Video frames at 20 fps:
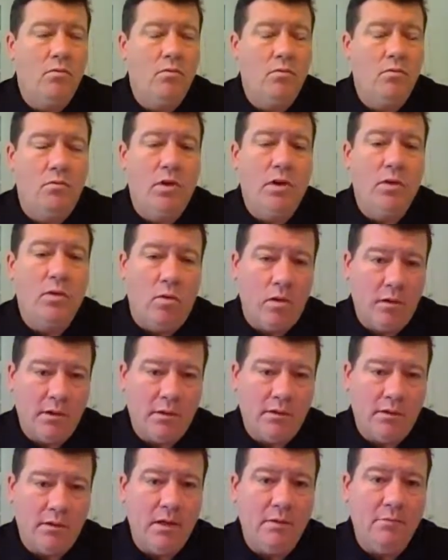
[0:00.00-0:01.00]
we
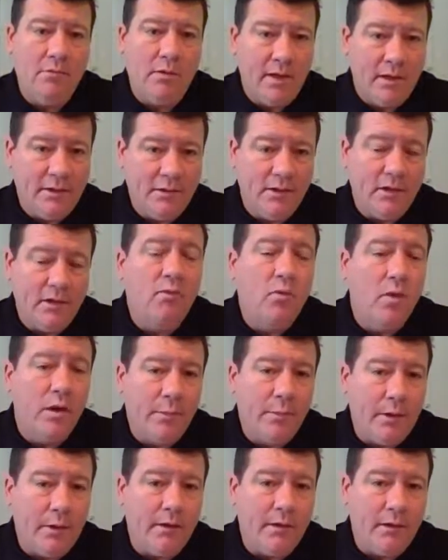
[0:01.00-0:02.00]
wanted to upgrade their
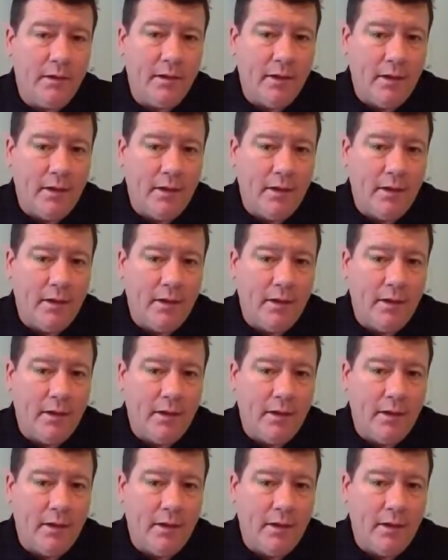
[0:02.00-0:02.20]
equipment,